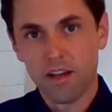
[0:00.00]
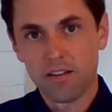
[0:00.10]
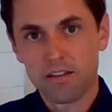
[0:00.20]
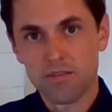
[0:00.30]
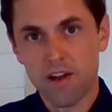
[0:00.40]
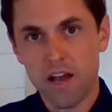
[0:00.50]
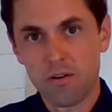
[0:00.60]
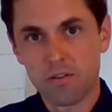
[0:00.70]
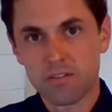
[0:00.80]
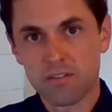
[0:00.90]
this
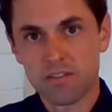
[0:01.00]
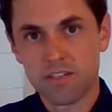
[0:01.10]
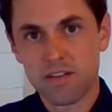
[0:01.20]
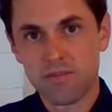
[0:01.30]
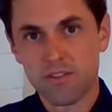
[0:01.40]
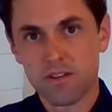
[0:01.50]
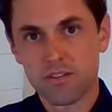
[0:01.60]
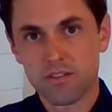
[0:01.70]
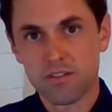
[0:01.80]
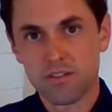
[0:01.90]
virus to see if
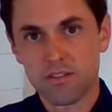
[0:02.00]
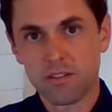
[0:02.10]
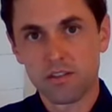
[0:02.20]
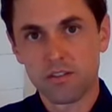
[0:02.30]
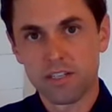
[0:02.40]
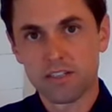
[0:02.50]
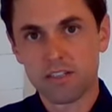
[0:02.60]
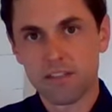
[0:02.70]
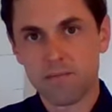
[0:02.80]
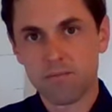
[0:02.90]
there's a clear link
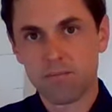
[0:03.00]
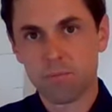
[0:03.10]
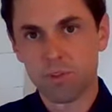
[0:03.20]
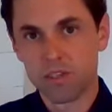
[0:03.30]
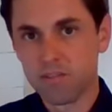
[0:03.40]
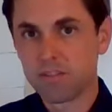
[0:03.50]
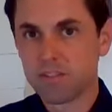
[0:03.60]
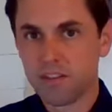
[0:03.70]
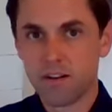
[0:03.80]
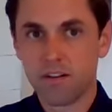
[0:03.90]
that they believe is
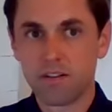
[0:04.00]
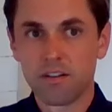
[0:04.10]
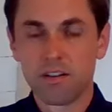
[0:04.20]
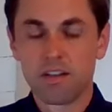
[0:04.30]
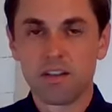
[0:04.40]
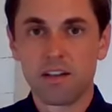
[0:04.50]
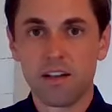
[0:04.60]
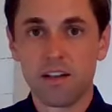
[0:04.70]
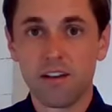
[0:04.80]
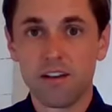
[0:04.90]
there.
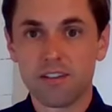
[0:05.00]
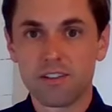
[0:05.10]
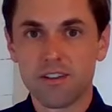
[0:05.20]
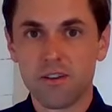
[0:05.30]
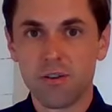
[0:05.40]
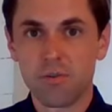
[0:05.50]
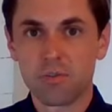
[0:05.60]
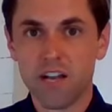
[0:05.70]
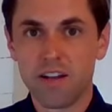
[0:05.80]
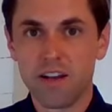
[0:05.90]
So
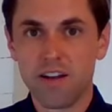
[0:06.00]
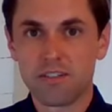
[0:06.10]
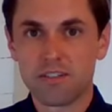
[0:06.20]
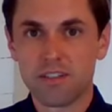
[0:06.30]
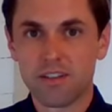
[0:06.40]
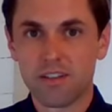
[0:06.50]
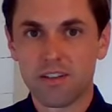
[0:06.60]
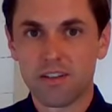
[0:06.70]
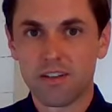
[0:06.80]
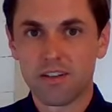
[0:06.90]
shout out to
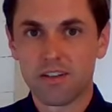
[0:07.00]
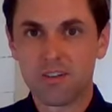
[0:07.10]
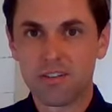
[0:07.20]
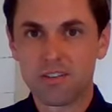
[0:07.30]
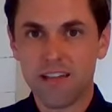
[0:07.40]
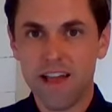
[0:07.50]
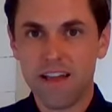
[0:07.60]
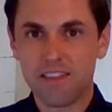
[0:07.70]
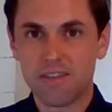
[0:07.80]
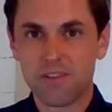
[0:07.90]
Chris and
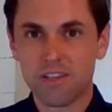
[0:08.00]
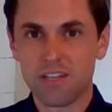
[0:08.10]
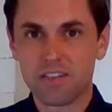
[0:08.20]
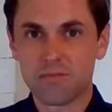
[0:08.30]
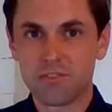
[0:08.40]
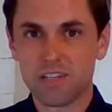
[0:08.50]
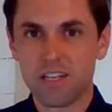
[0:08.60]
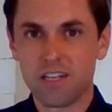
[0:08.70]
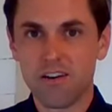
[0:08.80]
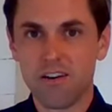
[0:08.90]
Kathy. If you need some
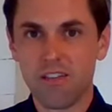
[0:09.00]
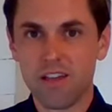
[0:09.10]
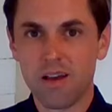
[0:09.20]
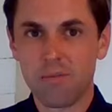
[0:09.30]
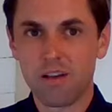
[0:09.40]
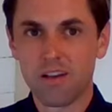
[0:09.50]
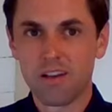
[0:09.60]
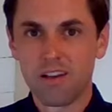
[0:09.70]
zinc, call them.